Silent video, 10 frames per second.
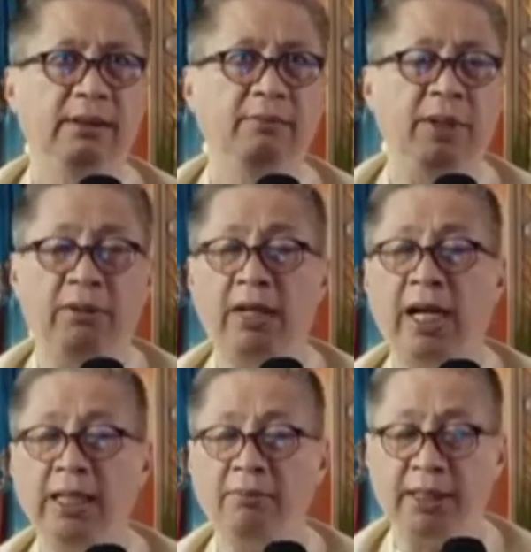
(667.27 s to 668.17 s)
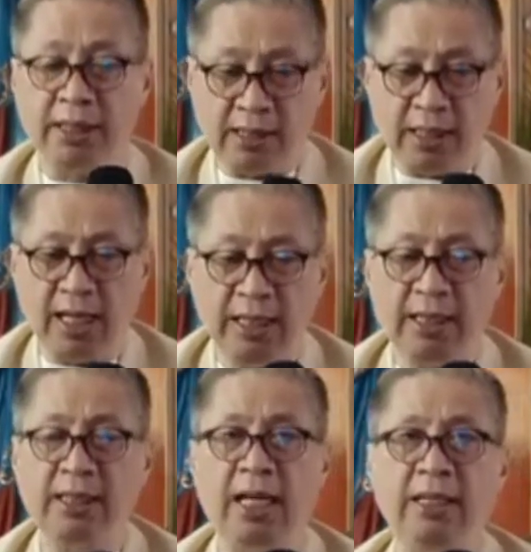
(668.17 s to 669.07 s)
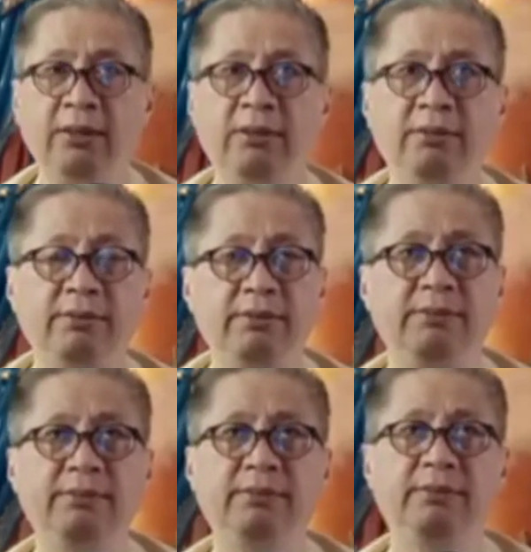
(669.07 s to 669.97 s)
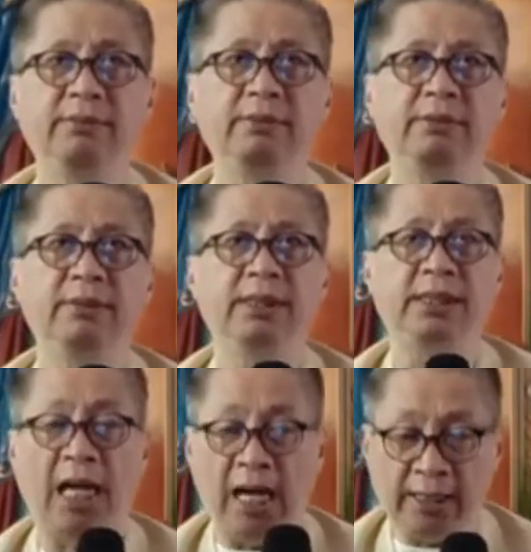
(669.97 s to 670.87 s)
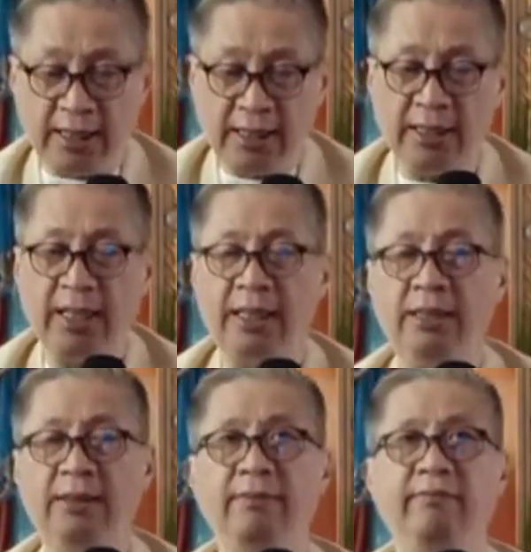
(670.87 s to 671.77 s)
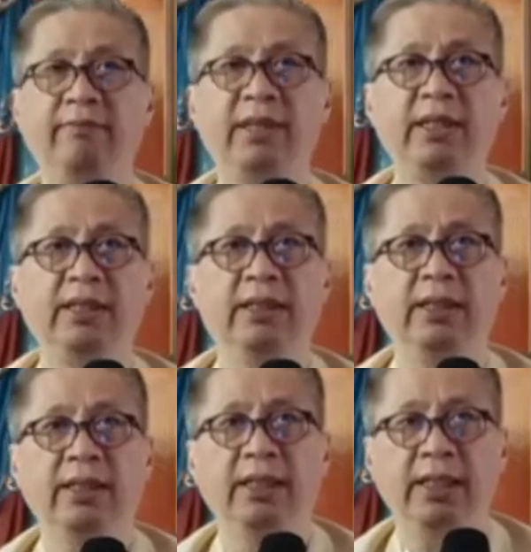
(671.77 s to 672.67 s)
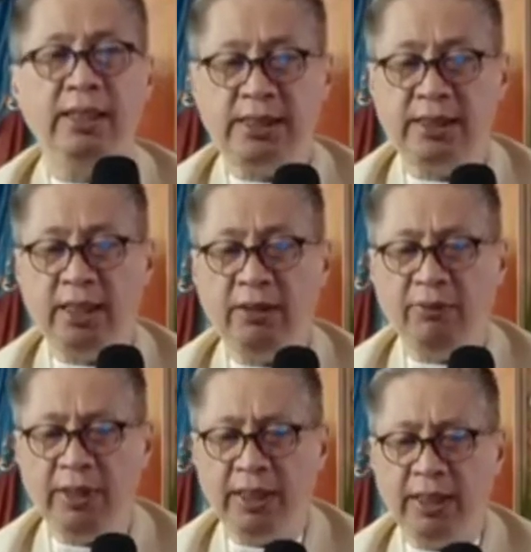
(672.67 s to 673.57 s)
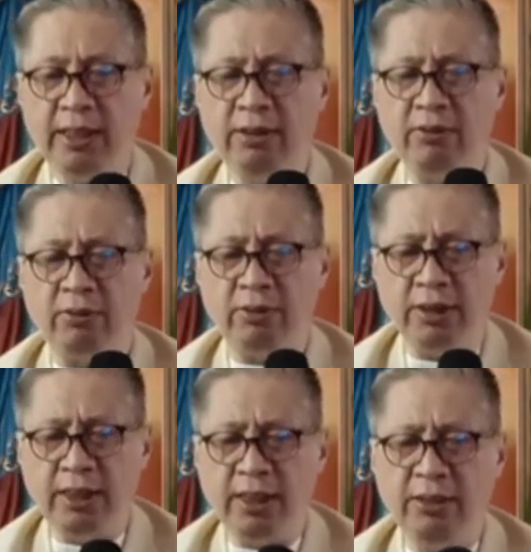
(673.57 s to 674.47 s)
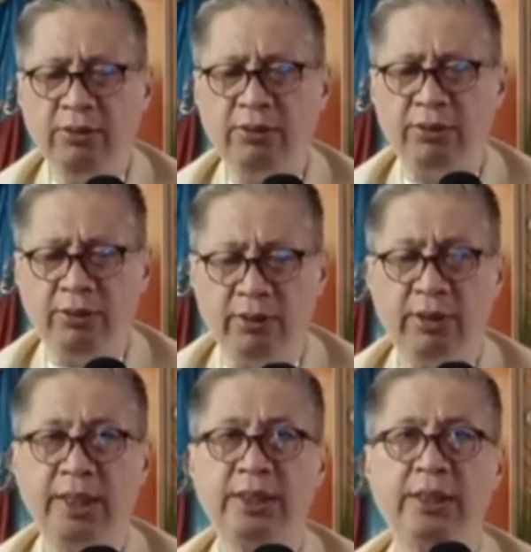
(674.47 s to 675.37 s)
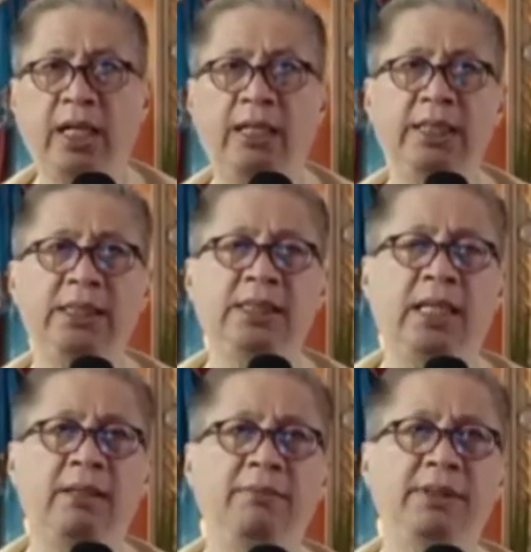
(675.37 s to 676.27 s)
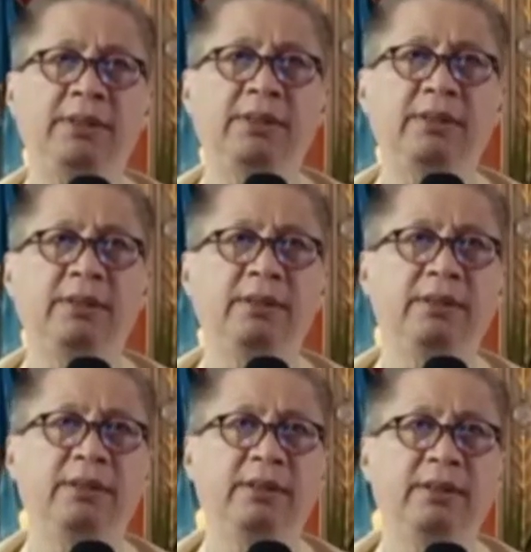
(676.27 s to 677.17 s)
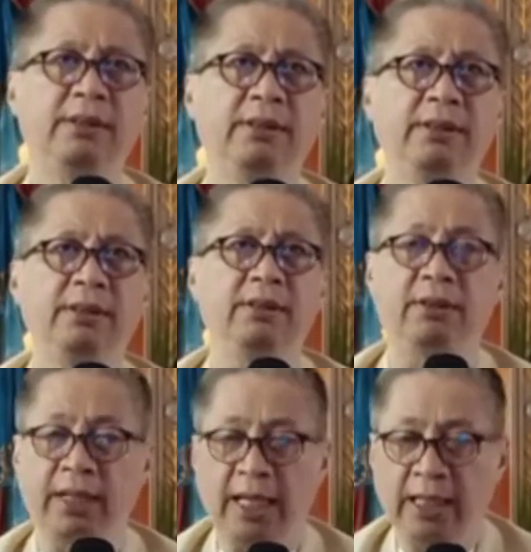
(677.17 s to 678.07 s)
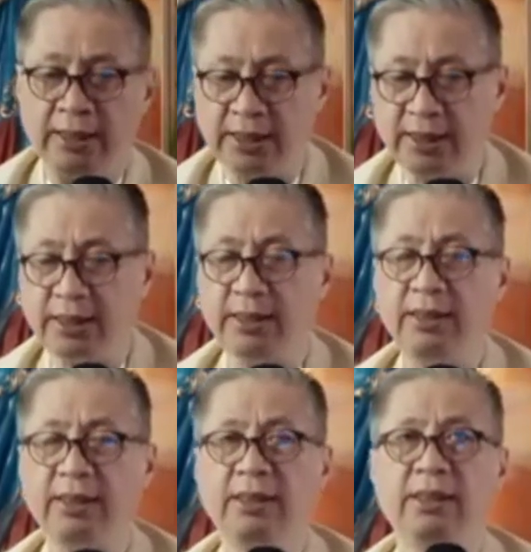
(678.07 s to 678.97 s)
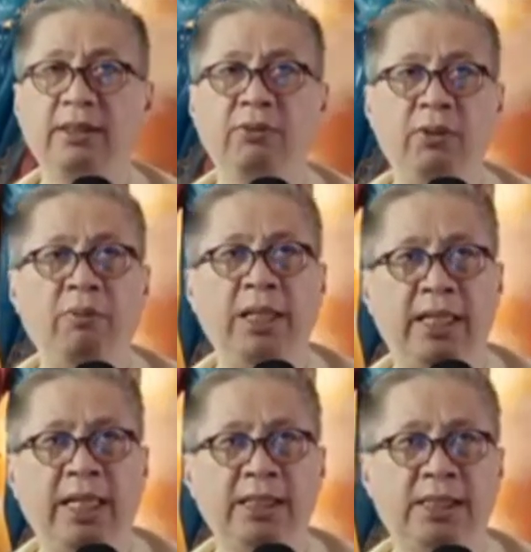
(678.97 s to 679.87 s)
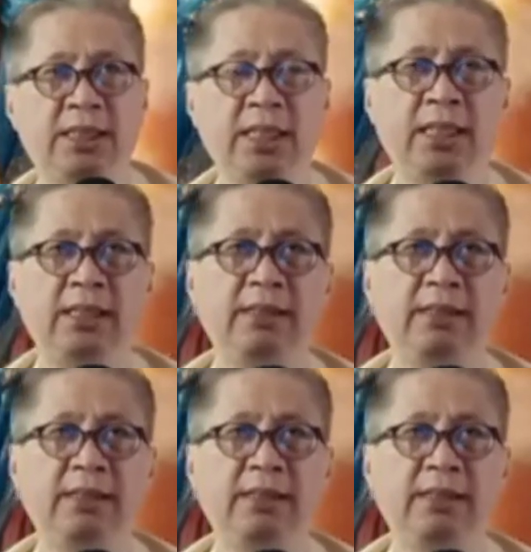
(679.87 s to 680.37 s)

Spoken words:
Pero kahit matanda na tayo, sa ating edad, still we need to continue to nourish ourselves or else we will get sick.